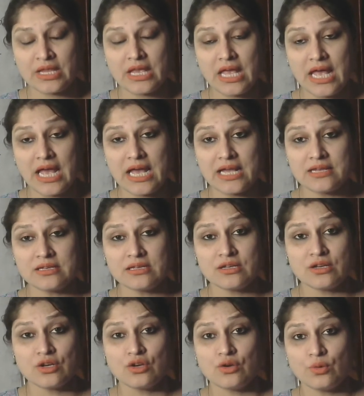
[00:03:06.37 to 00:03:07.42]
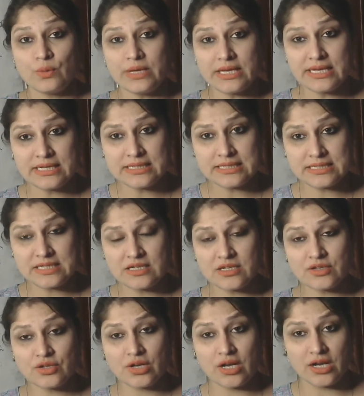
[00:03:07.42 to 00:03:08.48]
And we can see
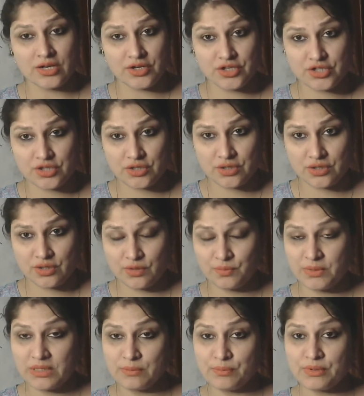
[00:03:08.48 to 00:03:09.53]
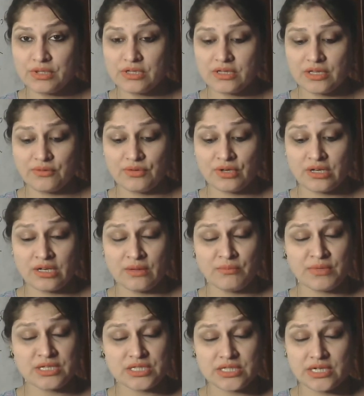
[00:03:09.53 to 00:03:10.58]
the condition. The people, they were in a
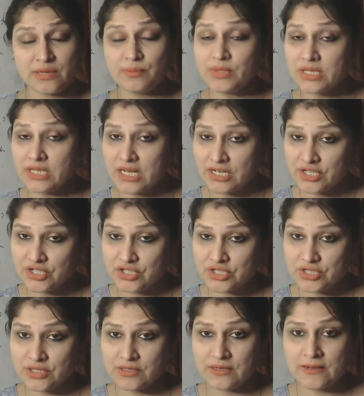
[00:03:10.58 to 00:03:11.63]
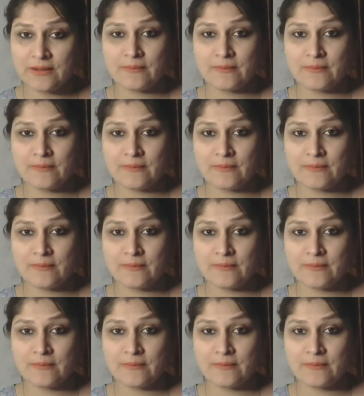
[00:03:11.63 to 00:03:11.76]
miserable condition.